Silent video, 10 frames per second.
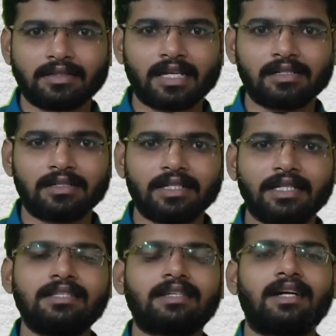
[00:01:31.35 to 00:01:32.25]
tongue
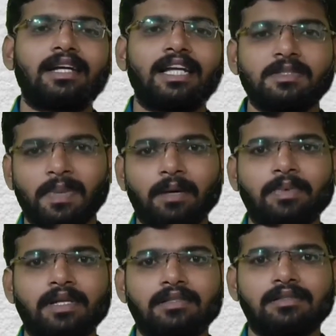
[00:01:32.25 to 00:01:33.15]
is called as
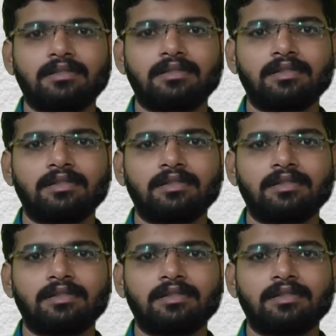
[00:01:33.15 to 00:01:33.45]
papillae.